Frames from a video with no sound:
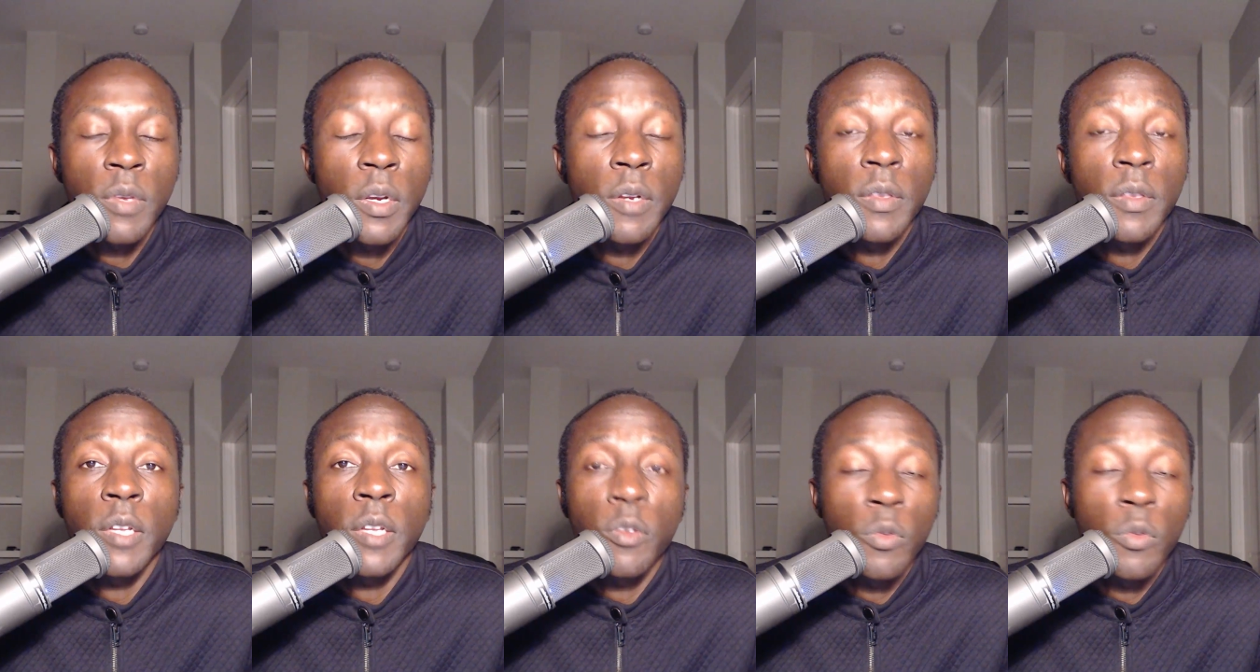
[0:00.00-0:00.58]
there
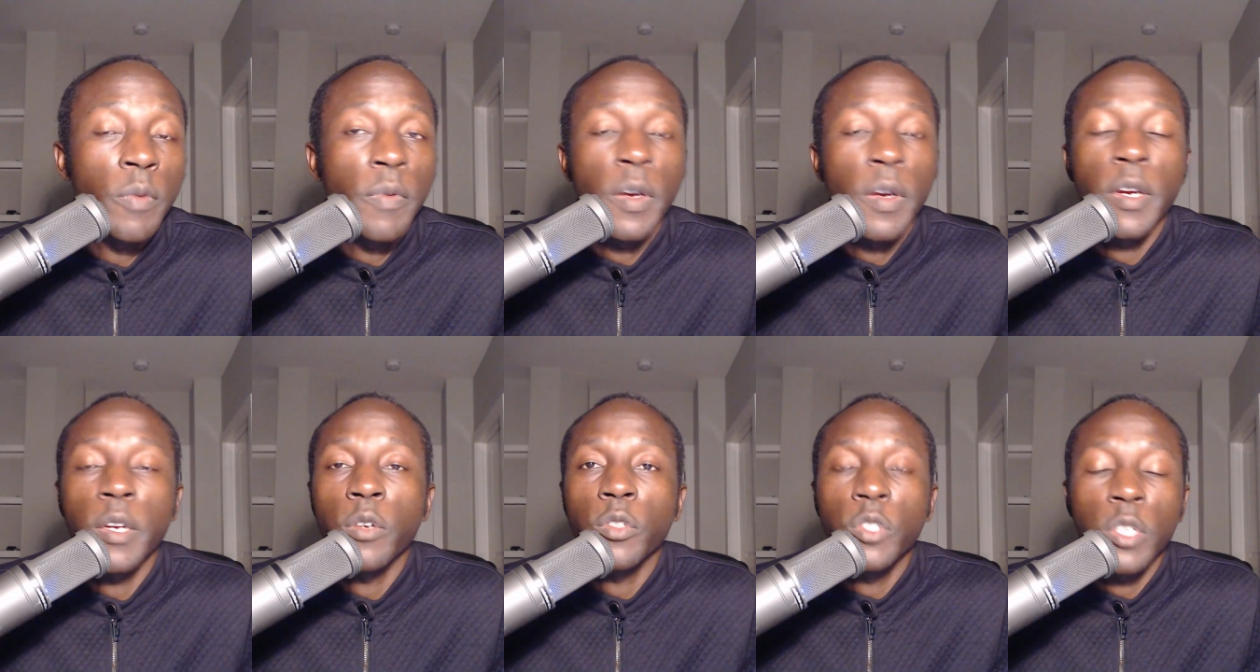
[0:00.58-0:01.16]
that do a
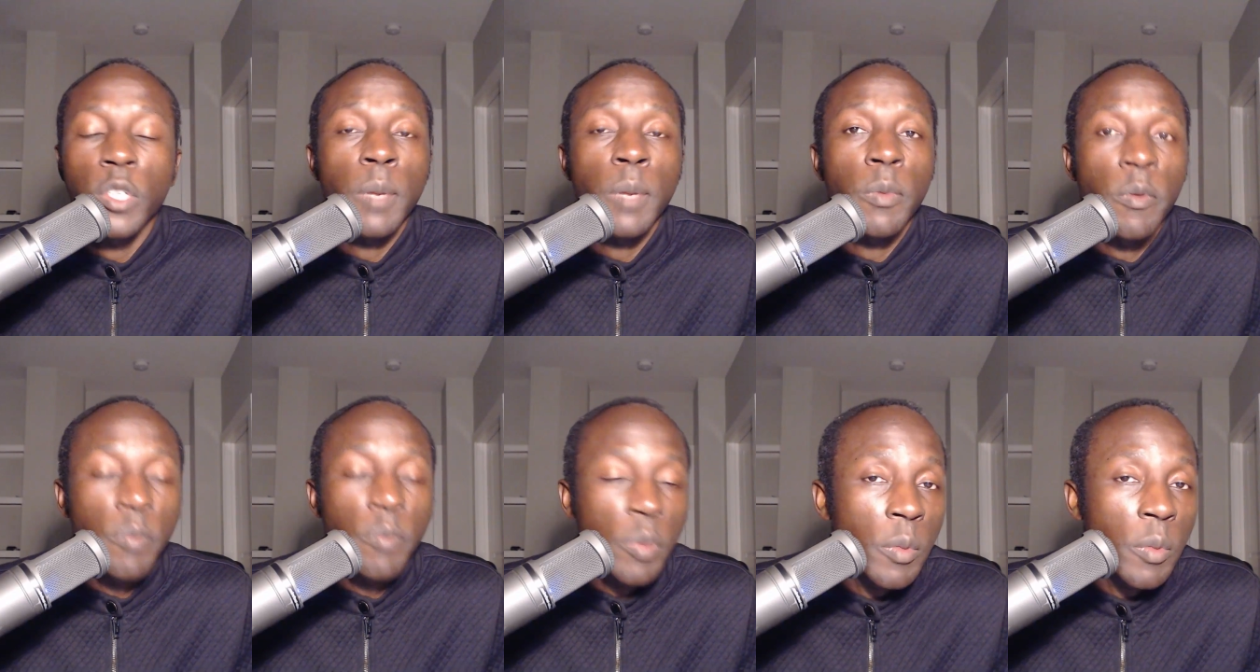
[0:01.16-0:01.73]
very good job
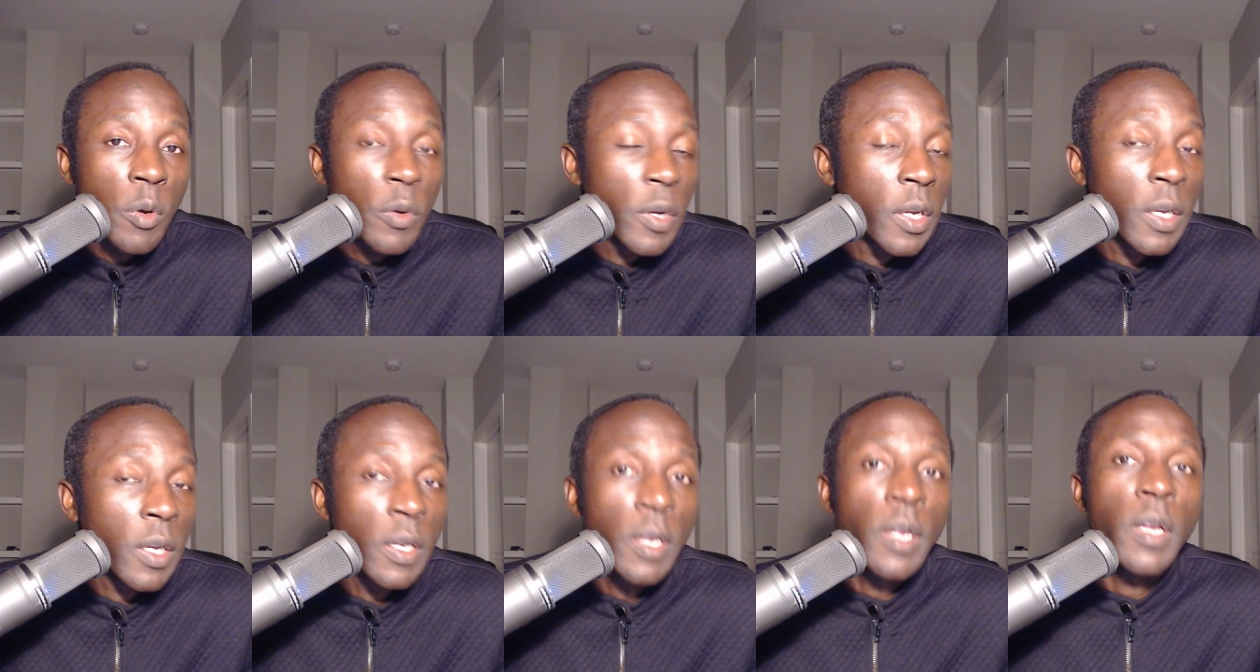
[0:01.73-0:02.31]
of
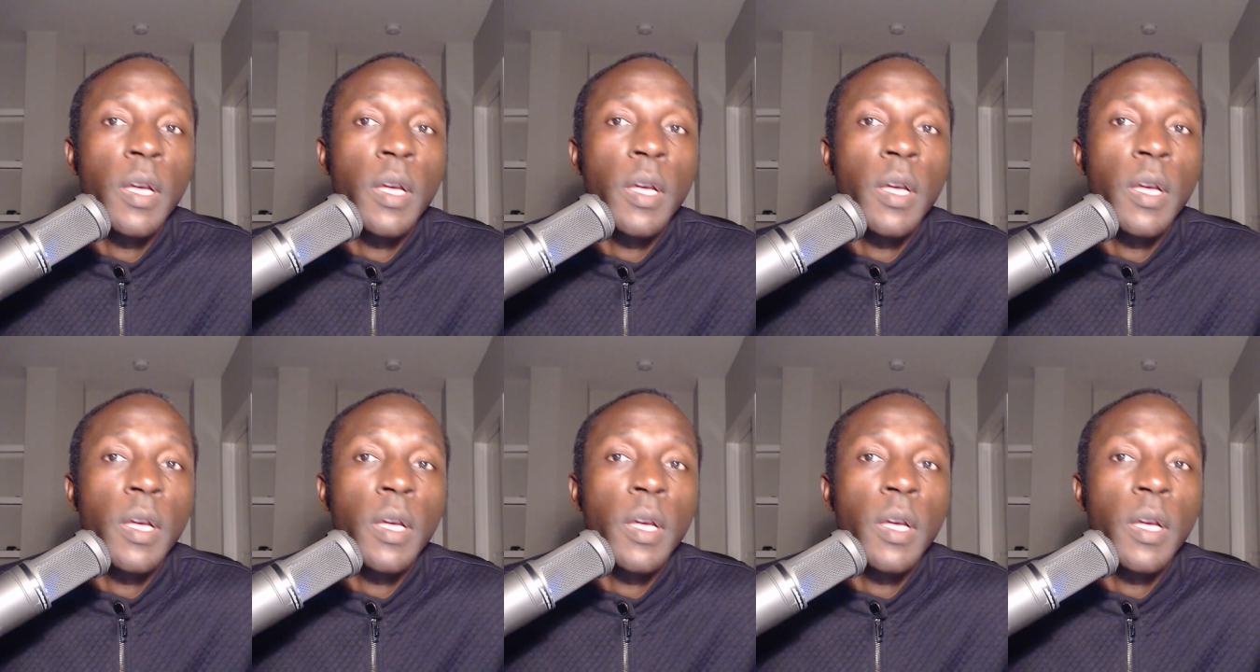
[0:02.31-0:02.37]
promoting